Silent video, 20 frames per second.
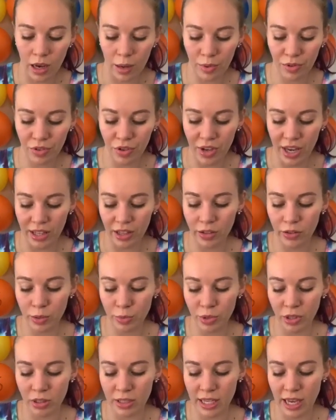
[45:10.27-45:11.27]
If you had loose
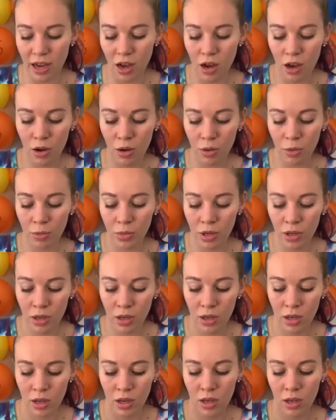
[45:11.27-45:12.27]
pearls at home,
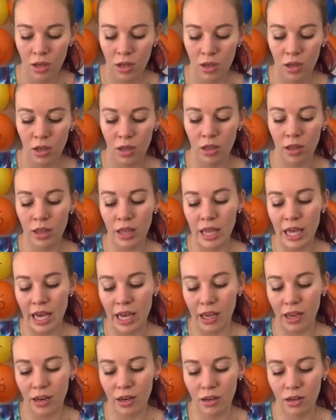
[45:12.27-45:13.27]

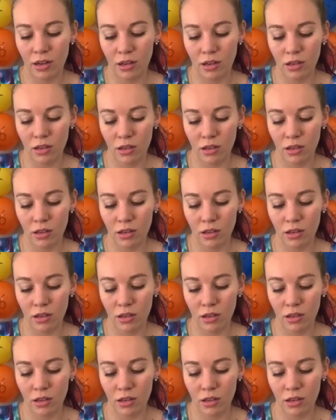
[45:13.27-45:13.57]
then